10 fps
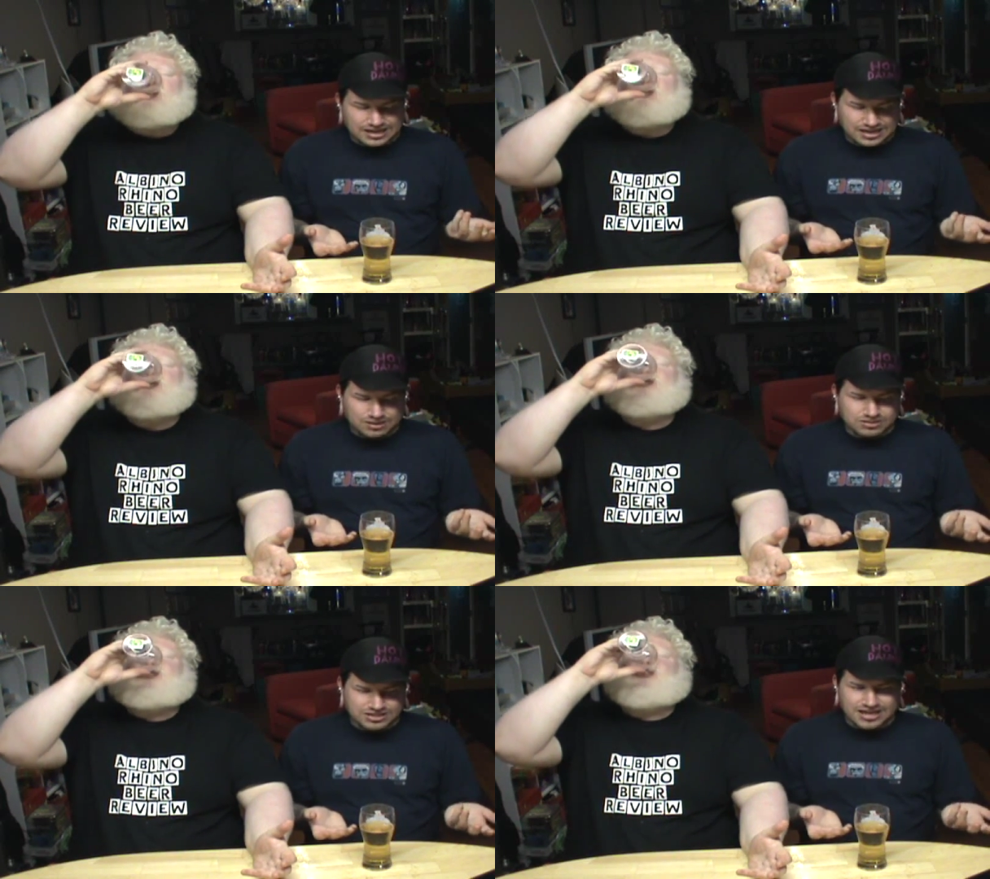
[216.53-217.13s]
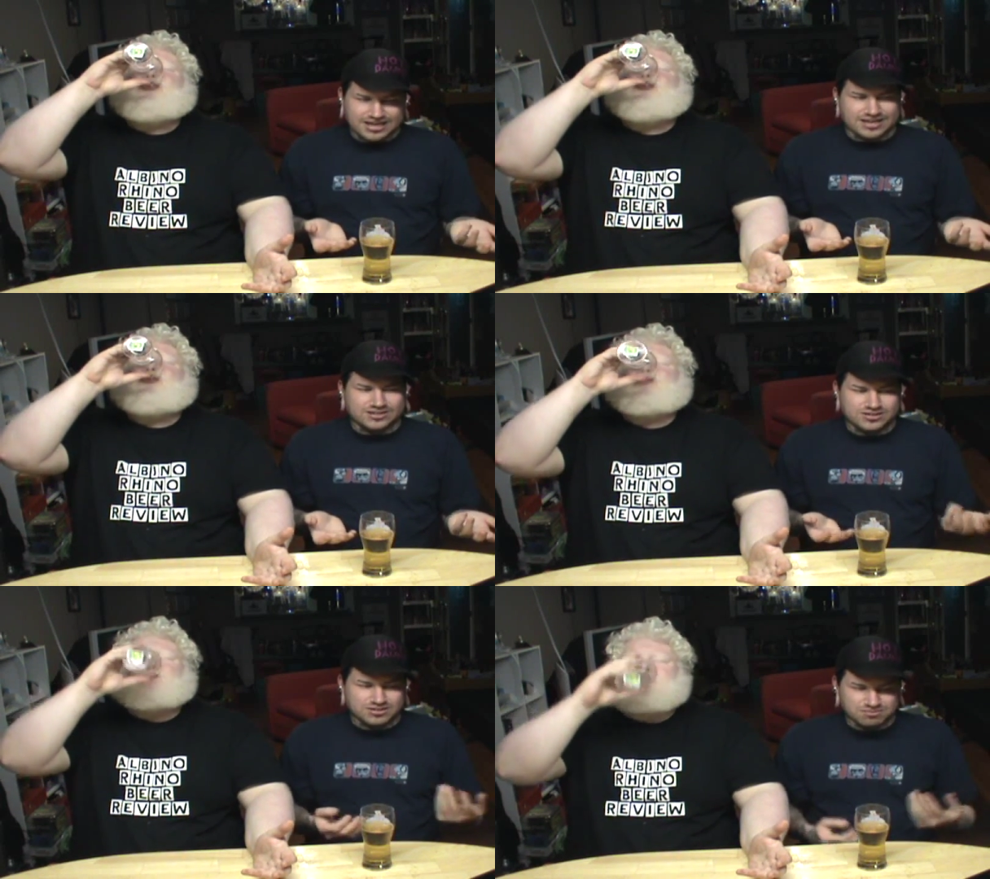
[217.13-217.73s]
Speaker 1: I would take
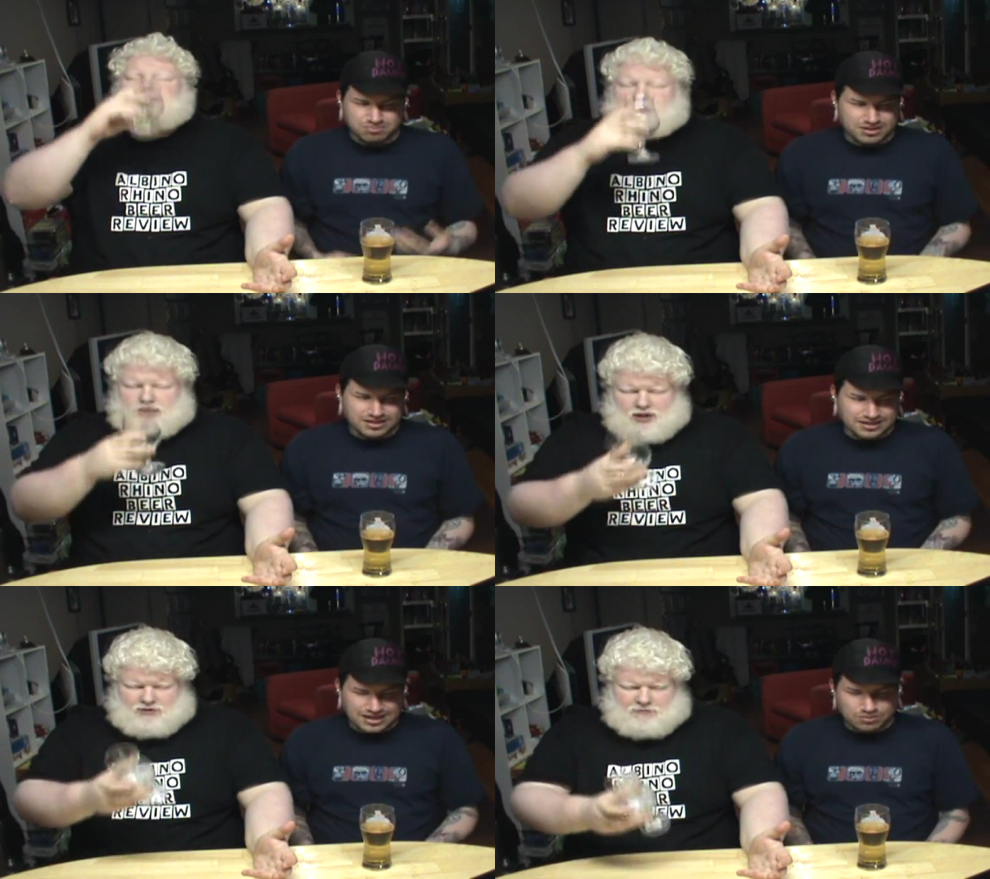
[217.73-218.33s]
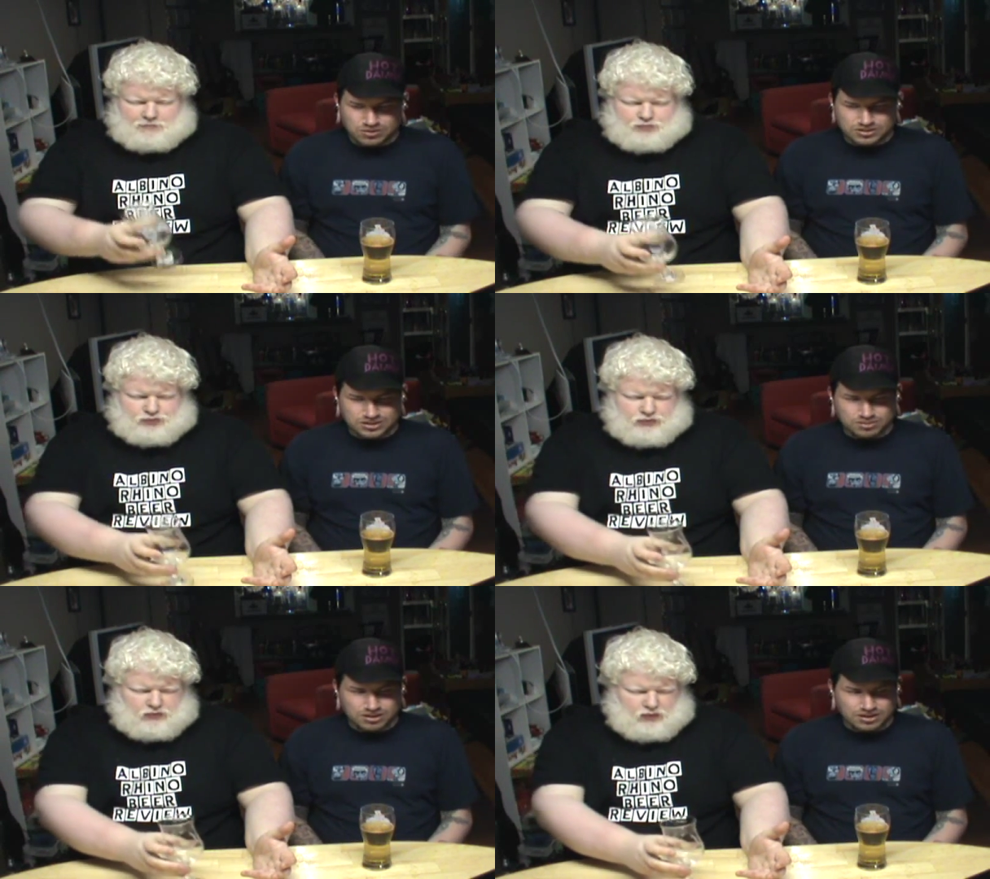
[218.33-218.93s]
it, but I wouldn't. say
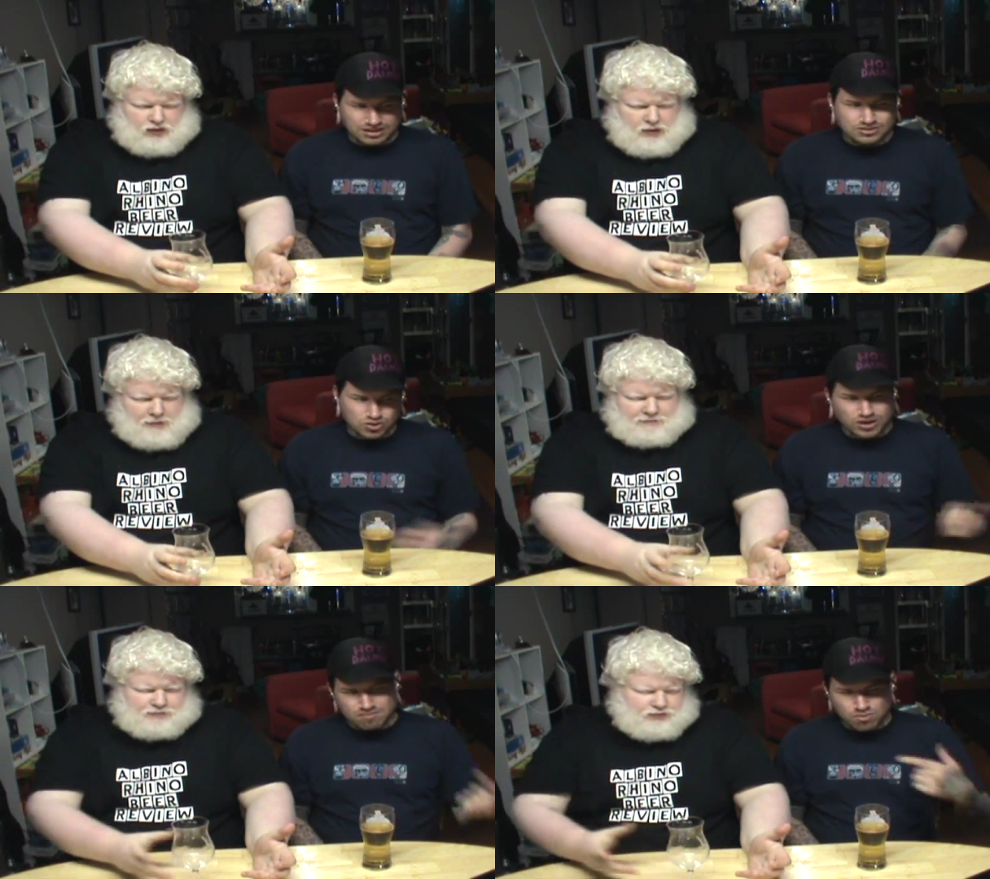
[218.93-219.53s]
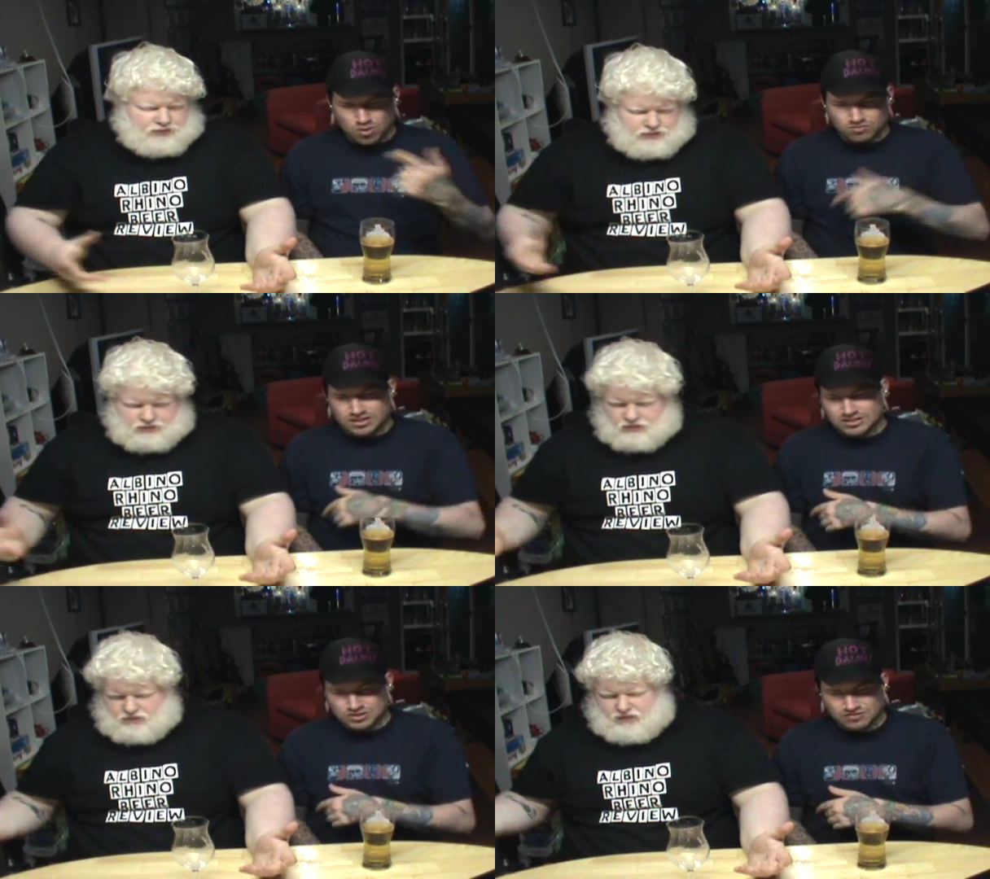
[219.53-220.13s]
they were like, let's go get more of
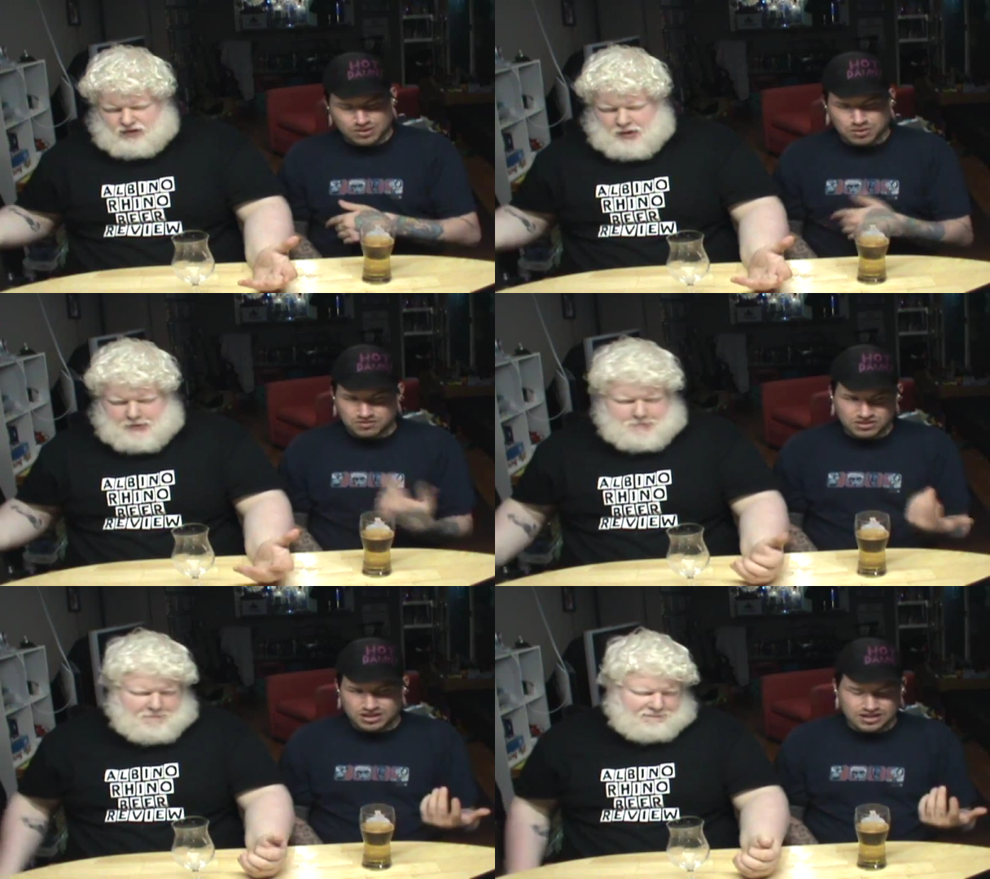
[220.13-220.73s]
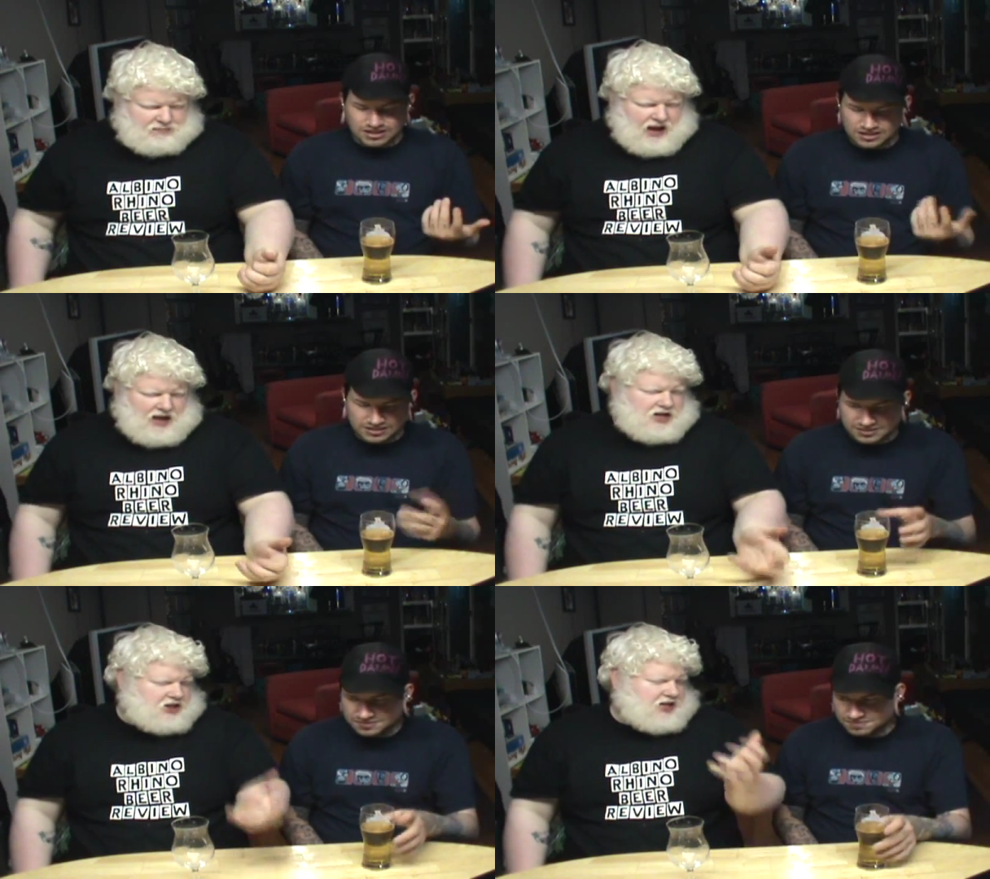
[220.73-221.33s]
these if they were ever done.
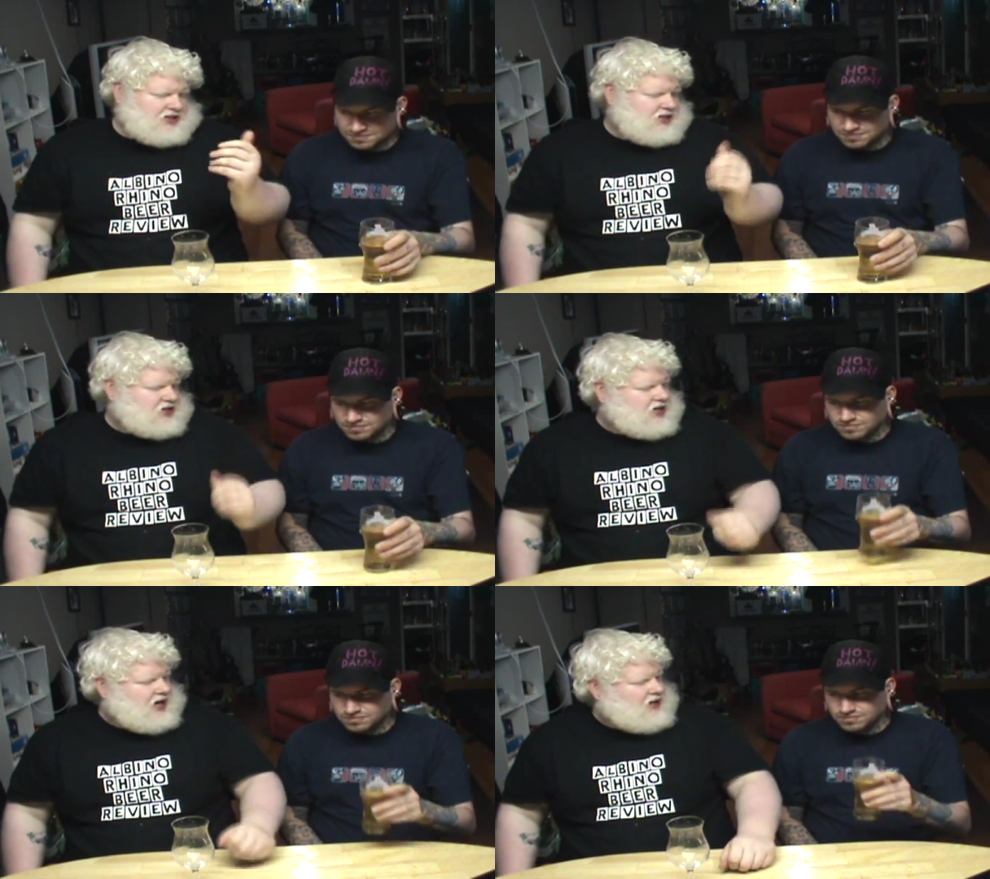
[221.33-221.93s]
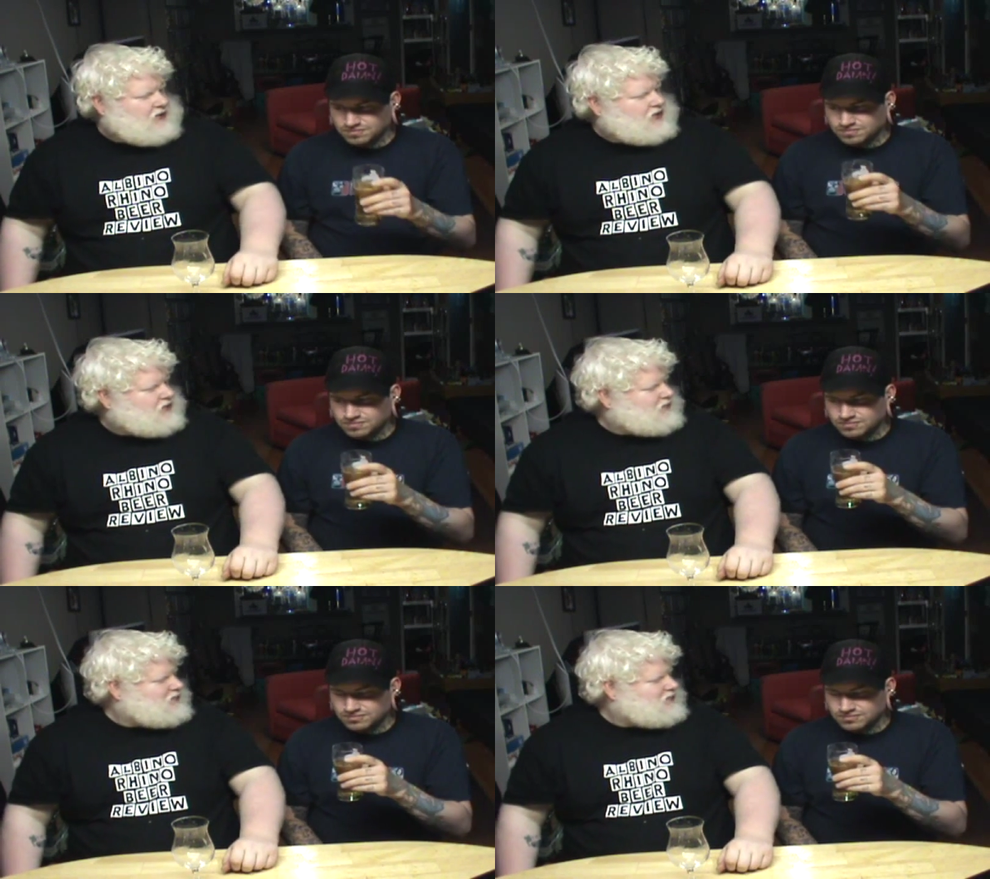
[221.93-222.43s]
And I just had 60 calories.